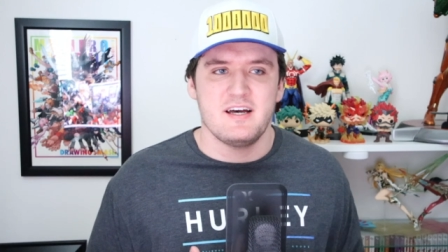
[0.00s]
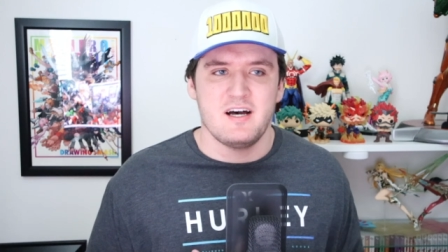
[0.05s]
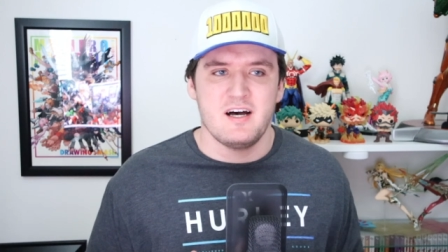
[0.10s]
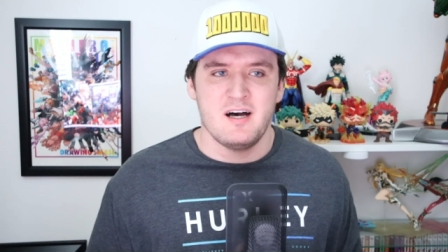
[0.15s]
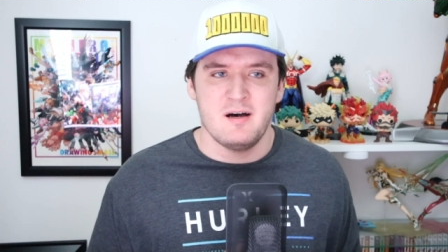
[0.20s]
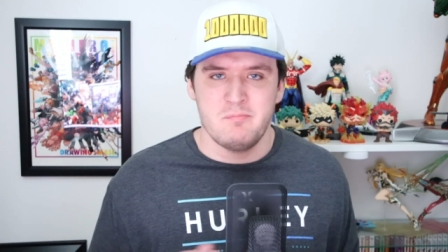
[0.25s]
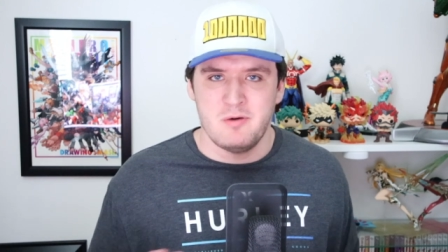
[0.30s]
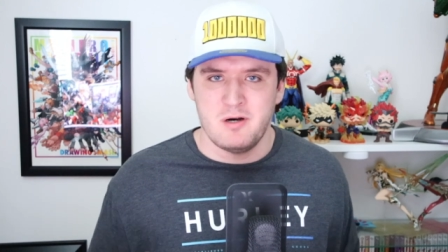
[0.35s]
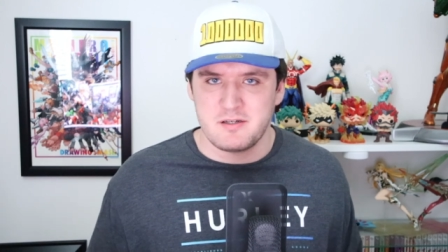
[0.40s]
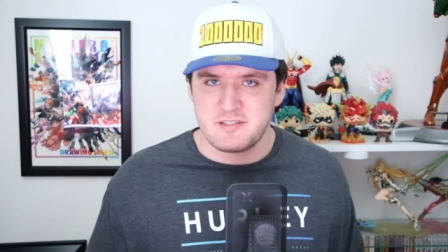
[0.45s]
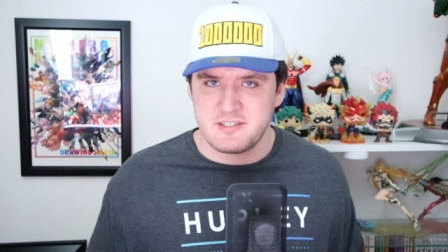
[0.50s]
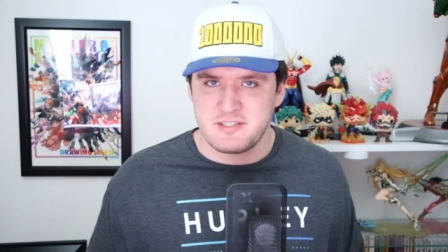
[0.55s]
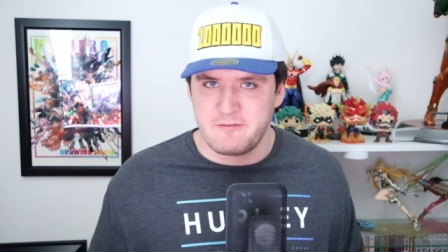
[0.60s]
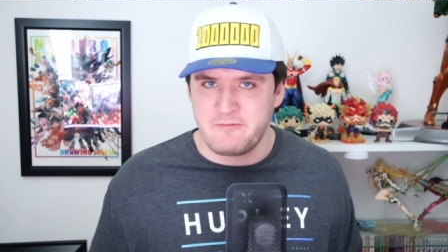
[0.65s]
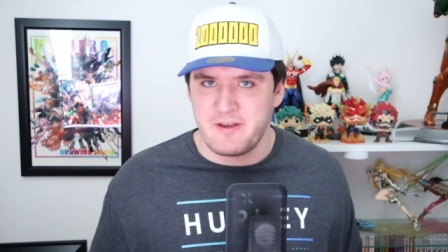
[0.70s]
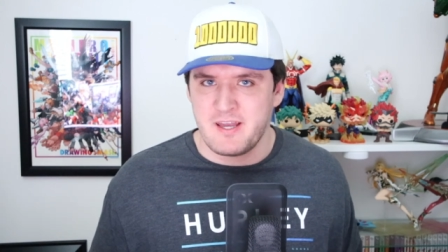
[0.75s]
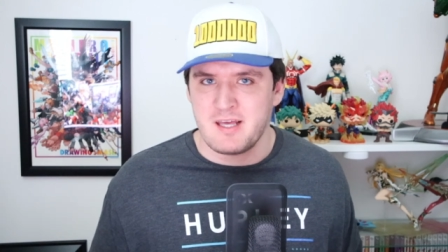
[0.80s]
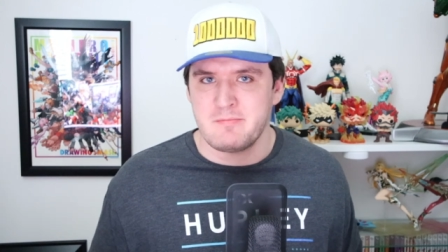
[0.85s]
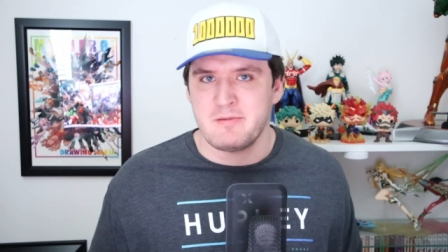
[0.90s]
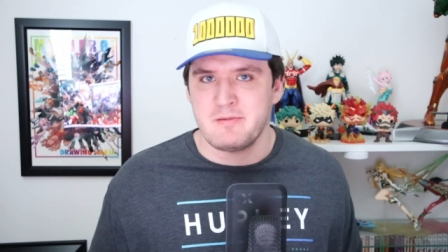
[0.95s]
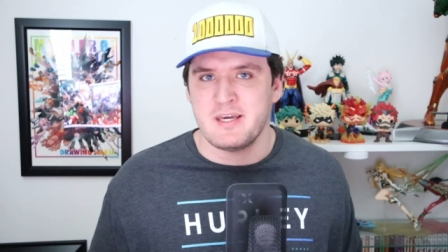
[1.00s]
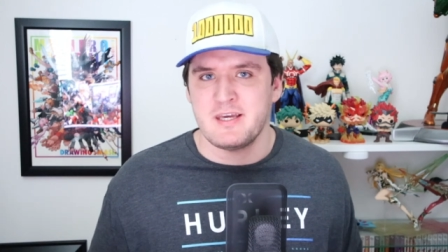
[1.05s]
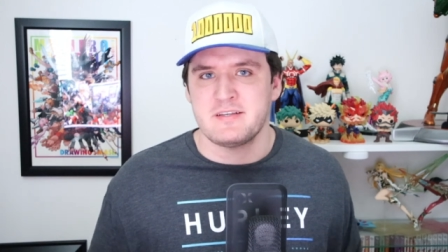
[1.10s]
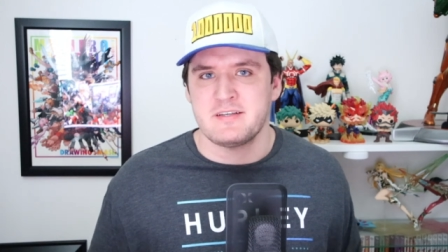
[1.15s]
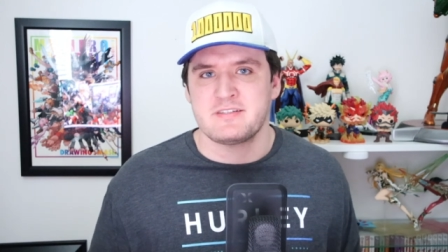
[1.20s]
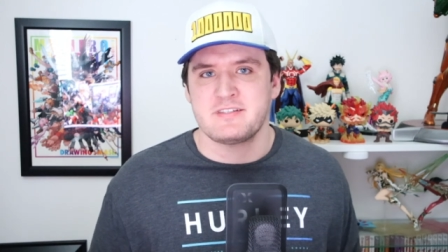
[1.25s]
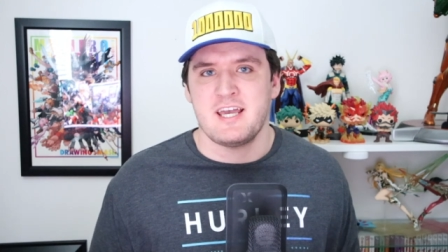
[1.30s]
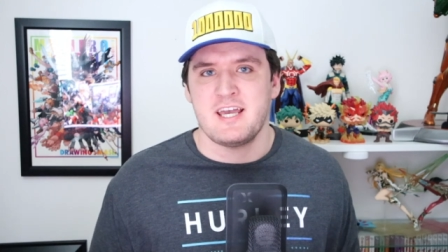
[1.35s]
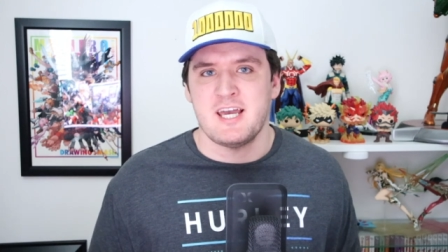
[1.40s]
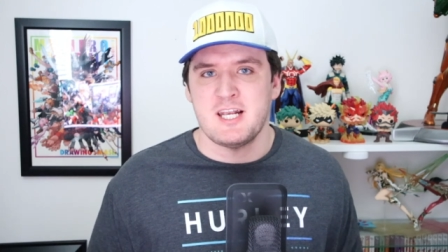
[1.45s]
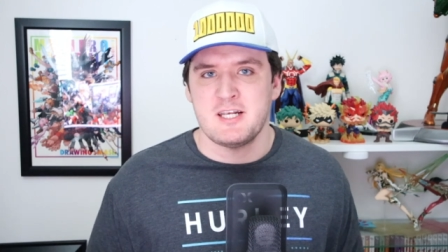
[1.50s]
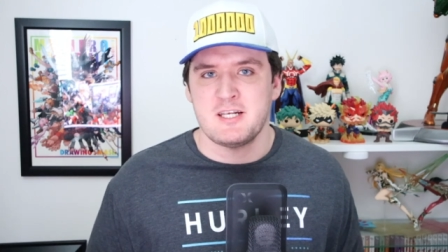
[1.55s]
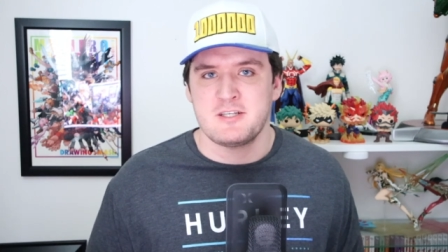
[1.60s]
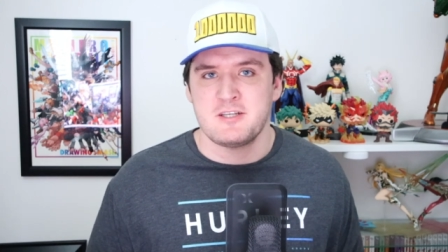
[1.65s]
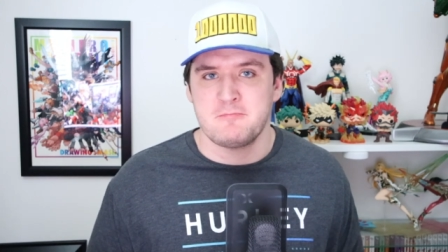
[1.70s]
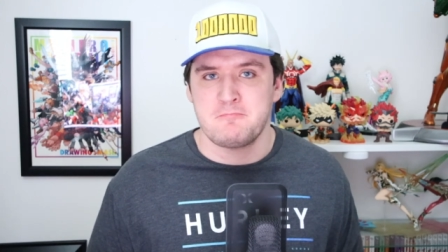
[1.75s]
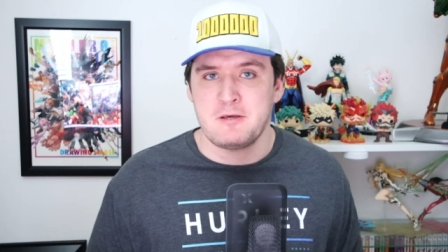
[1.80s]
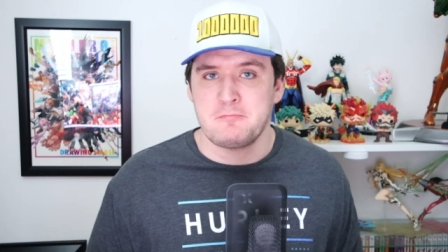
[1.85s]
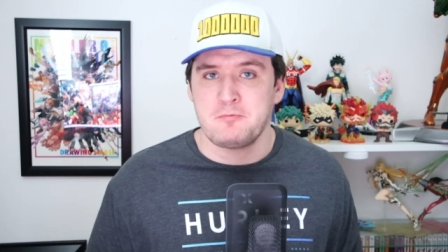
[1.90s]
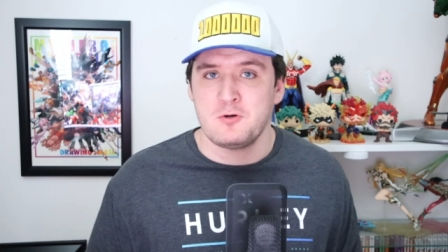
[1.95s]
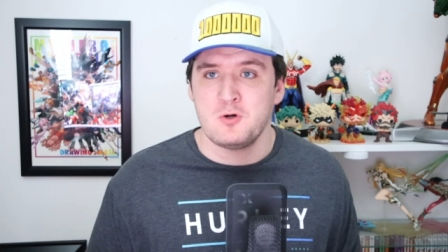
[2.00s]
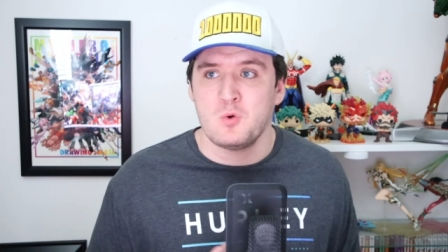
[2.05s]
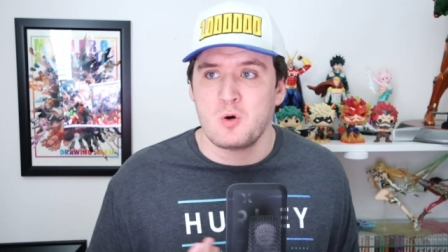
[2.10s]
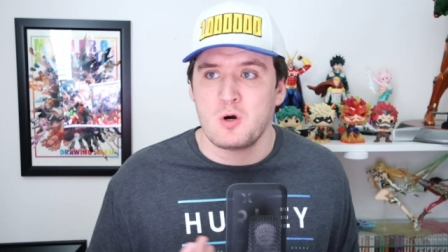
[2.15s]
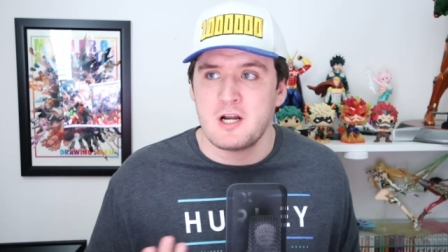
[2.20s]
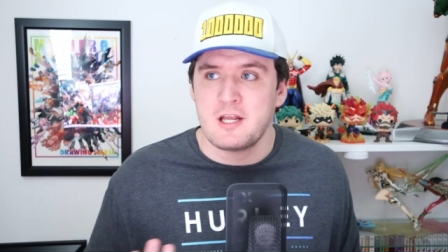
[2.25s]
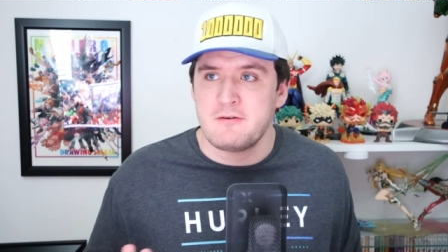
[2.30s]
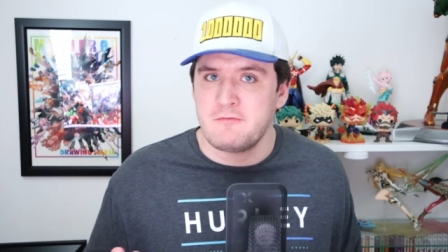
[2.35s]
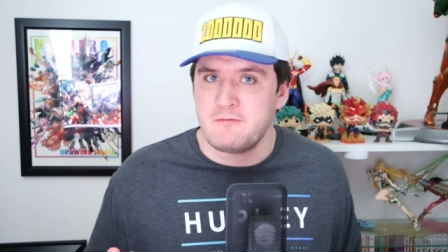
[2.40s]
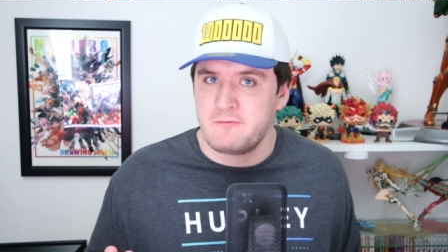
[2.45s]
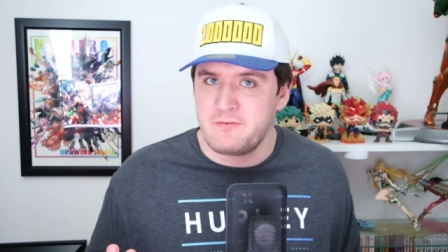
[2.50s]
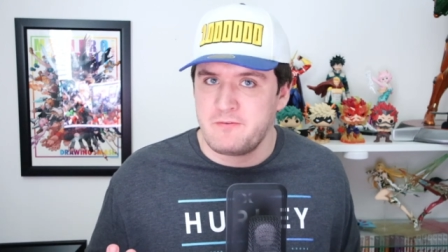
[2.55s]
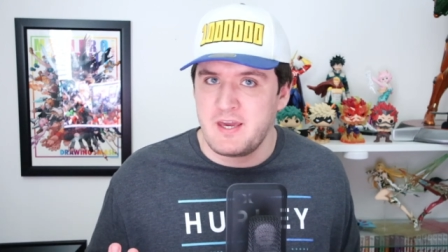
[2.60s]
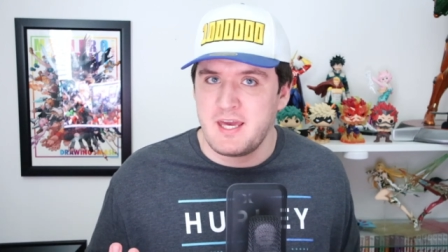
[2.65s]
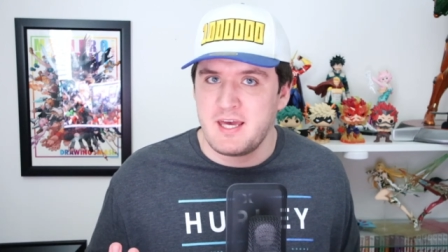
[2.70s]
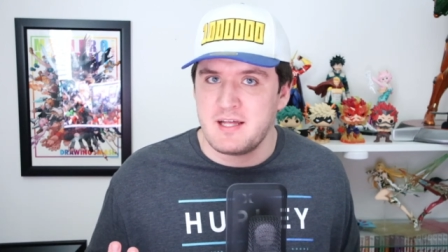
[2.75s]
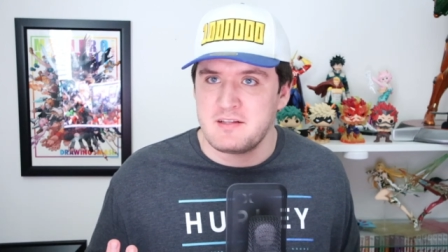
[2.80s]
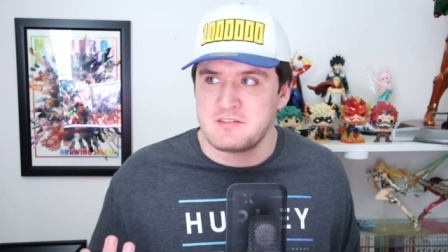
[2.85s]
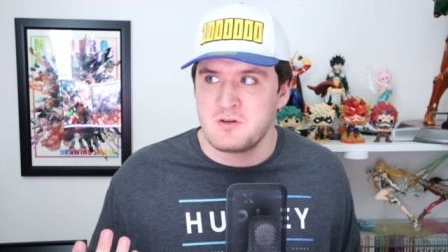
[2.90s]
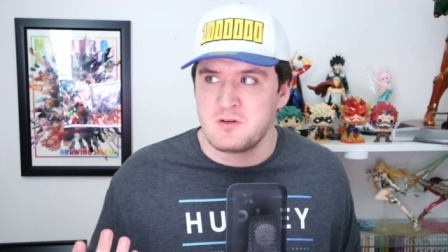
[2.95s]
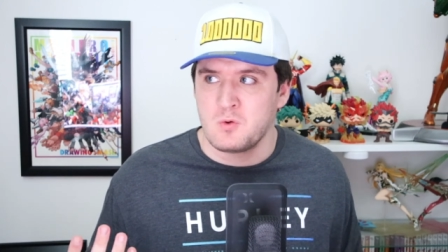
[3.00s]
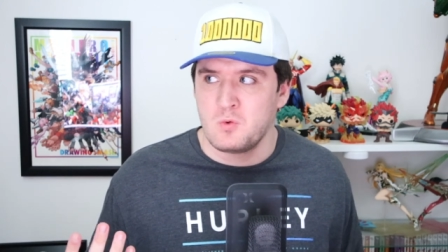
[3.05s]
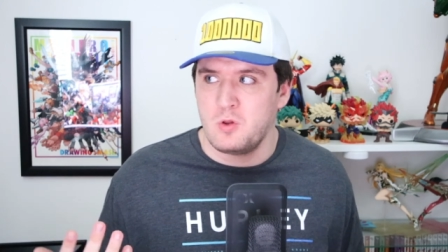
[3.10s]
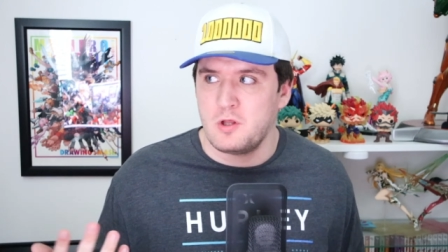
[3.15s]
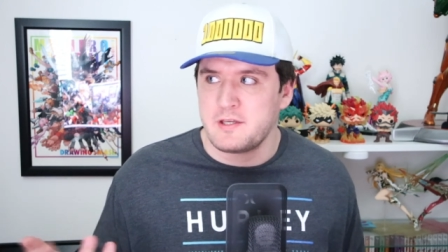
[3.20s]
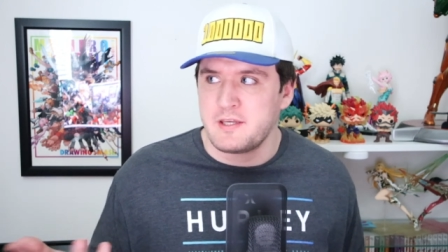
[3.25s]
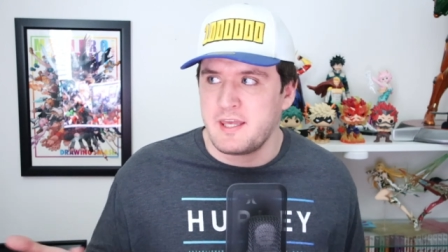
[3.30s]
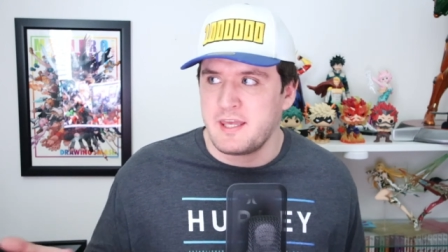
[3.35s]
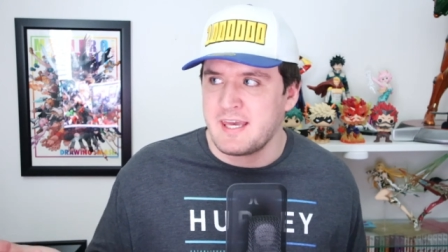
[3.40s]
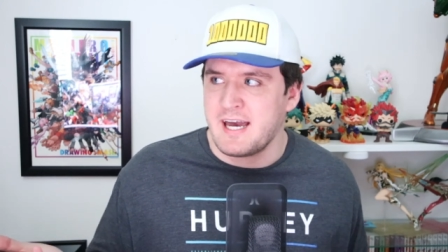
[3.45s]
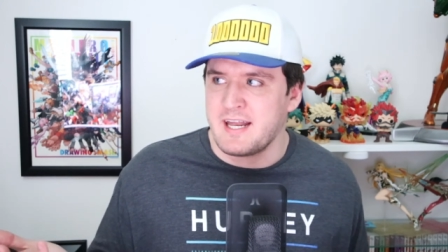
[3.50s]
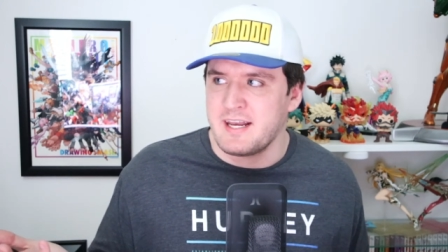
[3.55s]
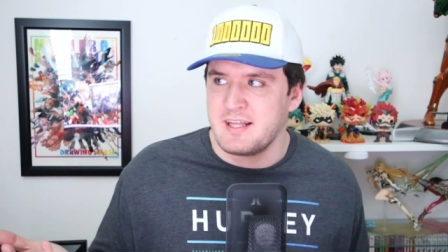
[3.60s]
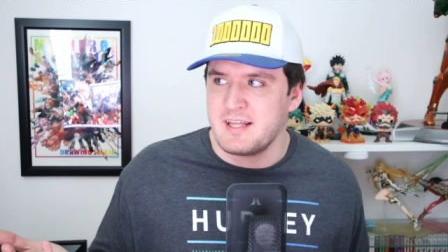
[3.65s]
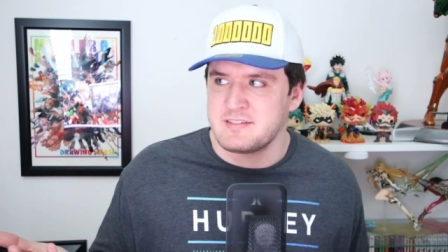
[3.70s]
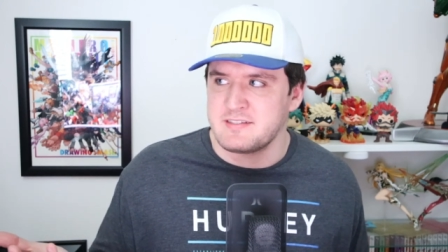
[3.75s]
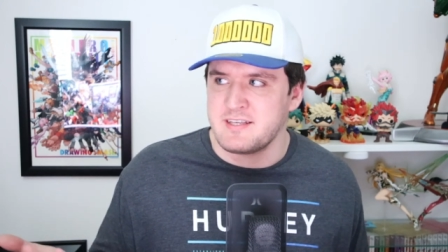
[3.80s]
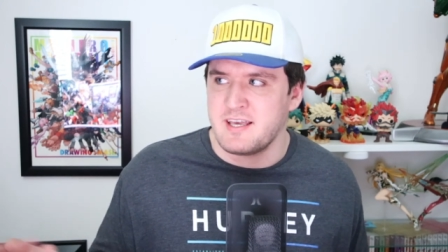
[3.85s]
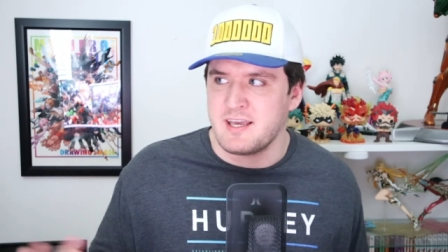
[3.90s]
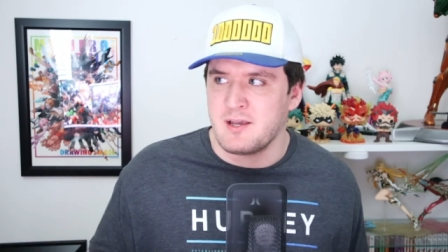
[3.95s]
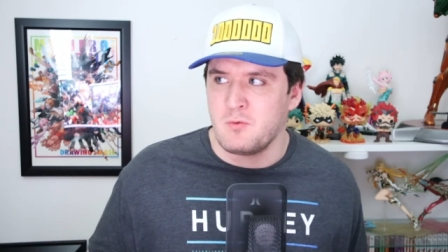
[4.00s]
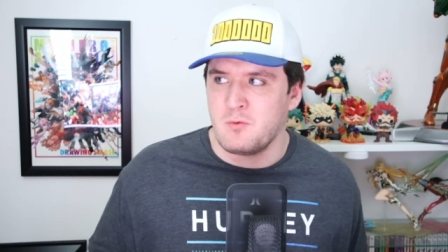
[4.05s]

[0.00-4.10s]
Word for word: amongst the fan base and to people who aren't even fans who are looking at it and saying,